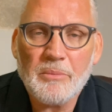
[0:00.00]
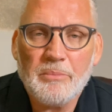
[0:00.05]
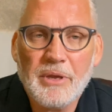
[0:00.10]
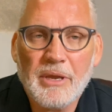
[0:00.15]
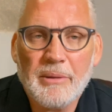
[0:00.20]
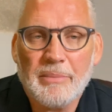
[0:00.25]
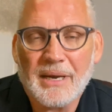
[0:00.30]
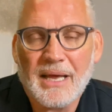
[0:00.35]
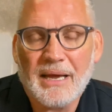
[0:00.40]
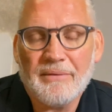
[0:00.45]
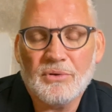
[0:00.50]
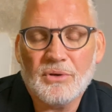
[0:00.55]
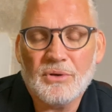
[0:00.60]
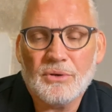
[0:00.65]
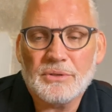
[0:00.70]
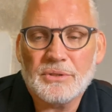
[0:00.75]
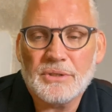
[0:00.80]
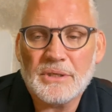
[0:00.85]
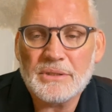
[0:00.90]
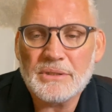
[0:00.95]
people I've
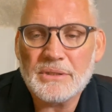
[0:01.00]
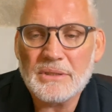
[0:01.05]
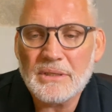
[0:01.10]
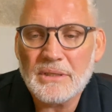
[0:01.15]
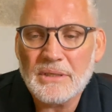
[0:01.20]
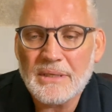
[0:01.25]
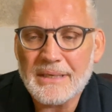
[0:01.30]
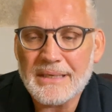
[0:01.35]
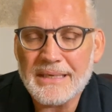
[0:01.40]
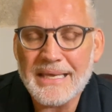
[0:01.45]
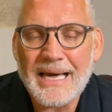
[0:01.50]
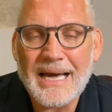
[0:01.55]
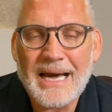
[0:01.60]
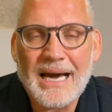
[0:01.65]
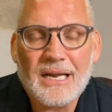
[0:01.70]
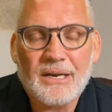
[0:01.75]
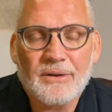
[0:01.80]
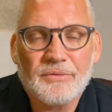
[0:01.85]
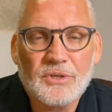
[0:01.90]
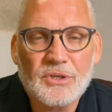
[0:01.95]
noticed get
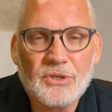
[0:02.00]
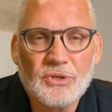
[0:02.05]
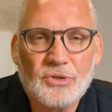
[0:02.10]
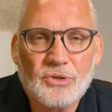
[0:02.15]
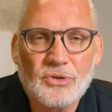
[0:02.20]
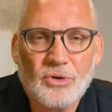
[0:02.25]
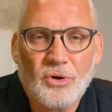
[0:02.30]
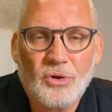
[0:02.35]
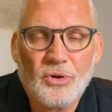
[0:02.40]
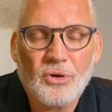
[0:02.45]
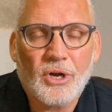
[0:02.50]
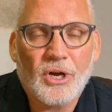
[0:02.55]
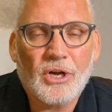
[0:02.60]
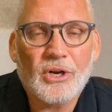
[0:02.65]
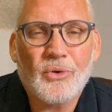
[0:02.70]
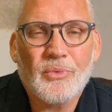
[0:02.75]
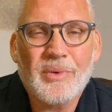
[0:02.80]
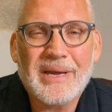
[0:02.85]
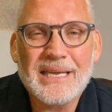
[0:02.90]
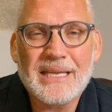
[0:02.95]
out of control on
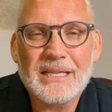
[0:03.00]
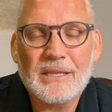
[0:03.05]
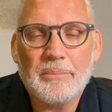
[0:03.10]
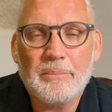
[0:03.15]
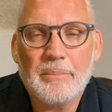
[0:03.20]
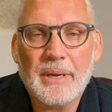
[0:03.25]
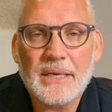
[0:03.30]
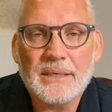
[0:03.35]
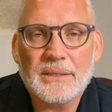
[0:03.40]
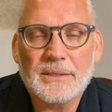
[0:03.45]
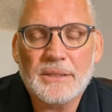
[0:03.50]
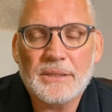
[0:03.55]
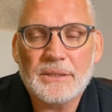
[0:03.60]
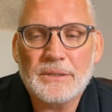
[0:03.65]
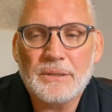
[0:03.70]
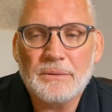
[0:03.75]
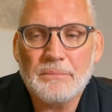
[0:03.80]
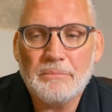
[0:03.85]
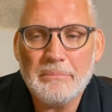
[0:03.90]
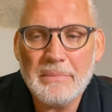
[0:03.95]
a regular
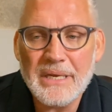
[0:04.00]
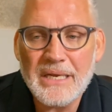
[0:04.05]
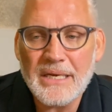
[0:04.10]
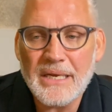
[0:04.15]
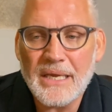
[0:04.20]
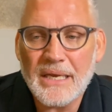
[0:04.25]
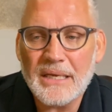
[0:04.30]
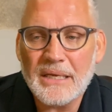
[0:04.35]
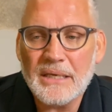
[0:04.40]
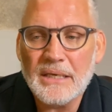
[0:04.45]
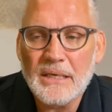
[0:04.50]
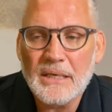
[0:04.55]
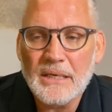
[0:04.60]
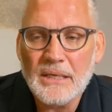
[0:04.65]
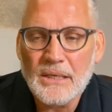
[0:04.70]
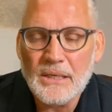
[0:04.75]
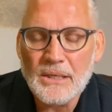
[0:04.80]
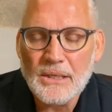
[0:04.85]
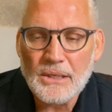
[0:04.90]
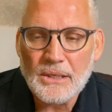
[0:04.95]
basis, meaning
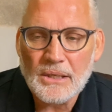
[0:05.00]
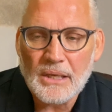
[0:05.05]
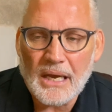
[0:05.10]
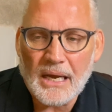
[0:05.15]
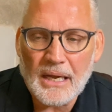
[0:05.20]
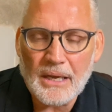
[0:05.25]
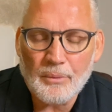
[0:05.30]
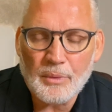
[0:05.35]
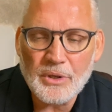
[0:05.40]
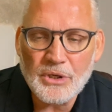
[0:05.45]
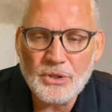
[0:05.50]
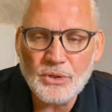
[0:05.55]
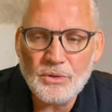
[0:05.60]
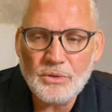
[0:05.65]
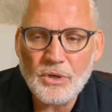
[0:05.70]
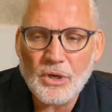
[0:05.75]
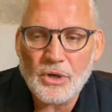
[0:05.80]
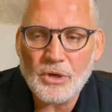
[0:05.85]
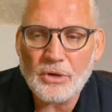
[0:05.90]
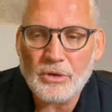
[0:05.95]
we do
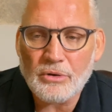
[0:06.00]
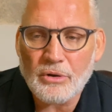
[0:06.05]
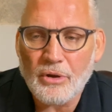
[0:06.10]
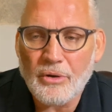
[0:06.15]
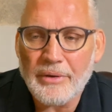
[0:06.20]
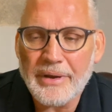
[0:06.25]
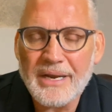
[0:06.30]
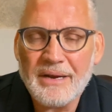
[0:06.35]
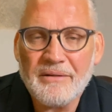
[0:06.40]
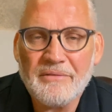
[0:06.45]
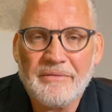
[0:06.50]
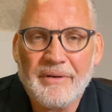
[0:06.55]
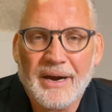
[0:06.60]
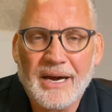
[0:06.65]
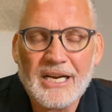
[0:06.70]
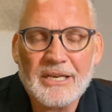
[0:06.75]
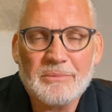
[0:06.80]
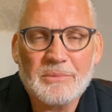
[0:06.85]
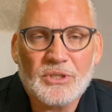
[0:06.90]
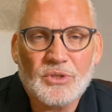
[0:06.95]
not grow in
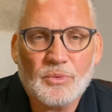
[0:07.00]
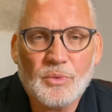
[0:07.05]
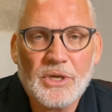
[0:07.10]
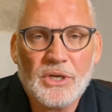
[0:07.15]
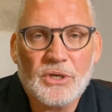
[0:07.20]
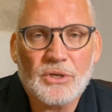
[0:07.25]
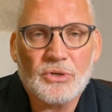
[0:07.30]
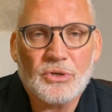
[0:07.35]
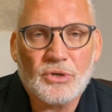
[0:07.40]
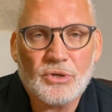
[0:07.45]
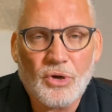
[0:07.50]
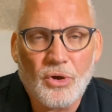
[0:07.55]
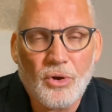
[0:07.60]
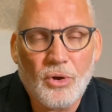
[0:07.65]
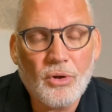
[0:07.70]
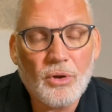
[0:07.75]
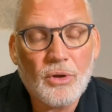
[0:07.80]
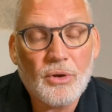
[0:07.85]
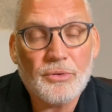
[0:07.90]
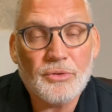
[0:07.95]
environments we
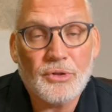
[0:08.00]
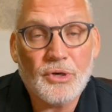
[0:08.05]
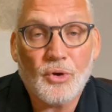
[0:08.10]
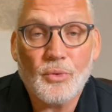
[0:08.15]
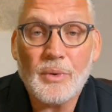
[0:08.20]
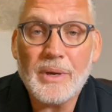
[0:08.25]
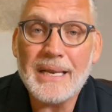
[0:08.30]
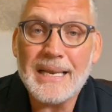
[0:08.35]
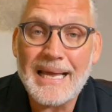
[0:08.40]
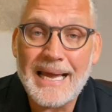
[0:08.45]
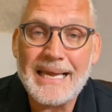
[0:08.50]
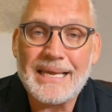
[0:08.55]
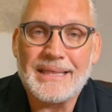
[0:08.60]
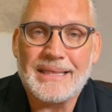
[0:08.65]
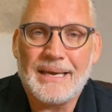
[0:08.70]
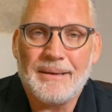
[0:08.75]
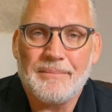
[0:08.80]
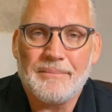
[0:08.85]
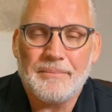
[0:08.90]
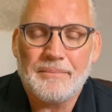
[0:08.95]
control, though we like
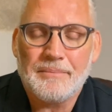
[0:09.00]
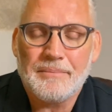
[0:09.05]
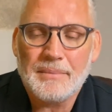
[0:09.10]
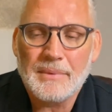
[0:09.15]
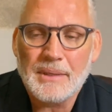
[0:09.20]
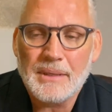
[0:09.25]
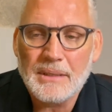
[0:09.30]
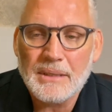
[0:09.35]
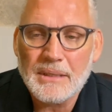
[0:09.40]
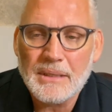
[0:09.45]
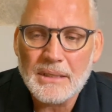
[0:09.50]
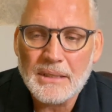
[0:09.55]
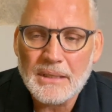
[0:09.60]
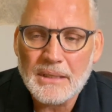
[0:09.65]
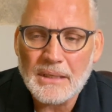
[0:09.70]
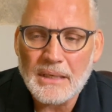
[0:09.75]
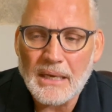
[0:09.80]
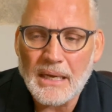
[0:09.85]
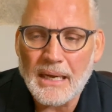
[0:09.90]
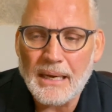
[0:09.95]
them.
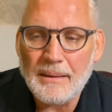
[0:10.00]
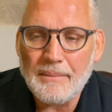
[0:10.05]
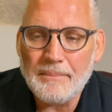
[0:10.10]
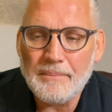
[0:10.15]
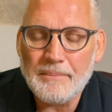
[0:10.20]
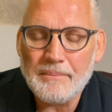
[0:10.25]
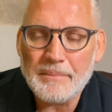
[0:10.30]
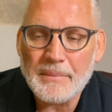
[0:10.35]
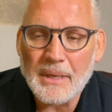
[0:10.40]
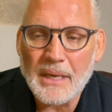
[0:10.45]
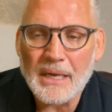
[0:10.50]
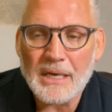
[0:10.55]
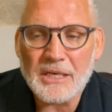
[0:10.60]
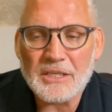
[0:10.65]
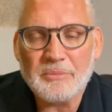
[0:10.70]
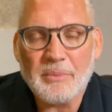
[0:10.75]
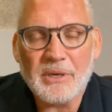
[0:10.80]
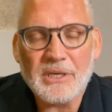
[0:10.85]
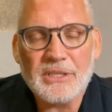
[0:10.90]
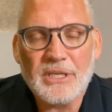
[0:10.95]
Um, and
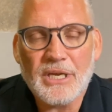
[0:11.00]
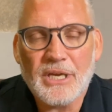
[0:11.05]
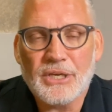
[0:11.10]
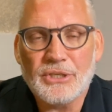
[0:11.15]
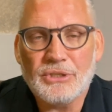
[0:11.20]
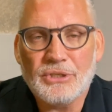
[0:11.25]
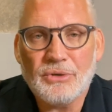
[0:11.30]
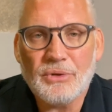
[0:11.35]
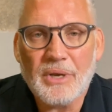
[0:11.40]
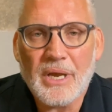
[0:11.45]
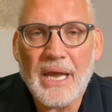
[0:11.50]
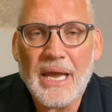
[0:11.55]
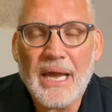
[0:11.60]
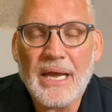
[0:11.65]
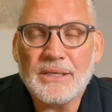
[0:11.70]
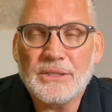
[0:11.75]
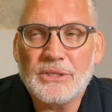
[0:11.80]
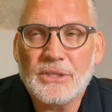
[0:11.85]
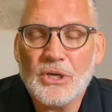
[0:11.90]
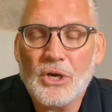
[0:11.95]
especially as you
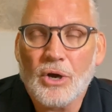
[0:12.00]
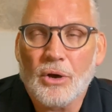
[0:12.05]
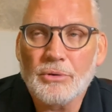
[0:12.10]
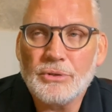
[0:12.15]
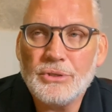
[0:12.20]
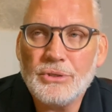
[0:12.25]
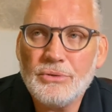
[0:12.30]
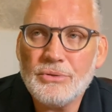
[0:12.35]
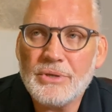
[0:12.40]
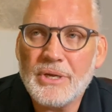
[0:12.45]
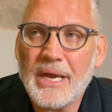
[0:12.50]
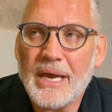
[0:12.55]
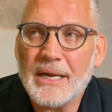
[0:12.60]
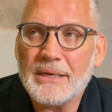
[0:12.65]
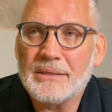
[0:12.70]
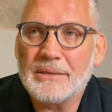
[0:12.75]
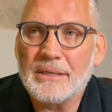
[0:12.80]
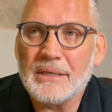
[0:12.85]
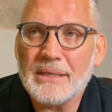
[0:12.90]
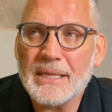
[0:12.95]
age, the older you
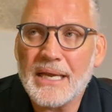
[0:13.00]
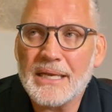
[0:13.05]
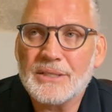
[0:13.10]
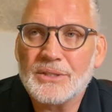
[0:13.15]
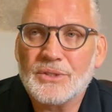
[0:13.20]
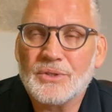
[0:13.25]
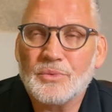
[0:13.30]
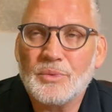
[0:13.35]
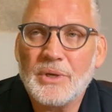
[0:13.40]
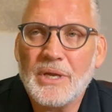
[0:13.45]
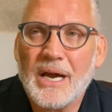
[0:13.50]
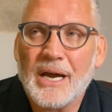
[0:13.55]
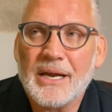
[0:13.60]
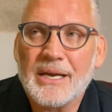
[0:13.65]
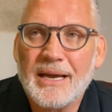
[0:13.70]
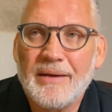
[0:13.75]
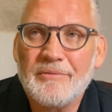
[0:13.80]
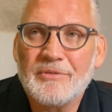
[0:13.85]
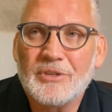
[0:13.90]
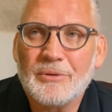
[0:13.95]
get, the less we are
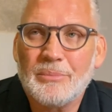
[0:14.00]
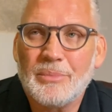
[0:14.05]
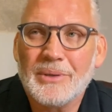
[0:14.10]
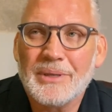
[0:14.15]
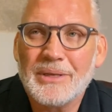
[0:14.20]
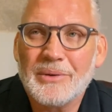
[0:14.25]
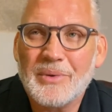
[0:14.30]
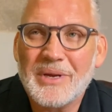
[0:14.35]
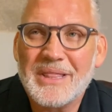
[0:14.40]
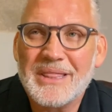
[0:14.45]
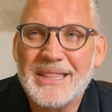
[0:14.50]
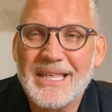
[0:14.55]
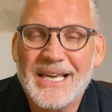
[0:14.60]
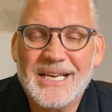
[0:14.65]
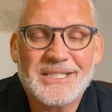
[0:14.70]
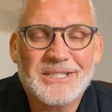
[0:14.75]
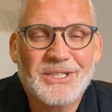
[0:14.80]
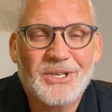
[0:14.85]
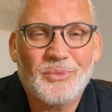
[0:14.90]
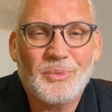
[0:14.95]
comfortable with things that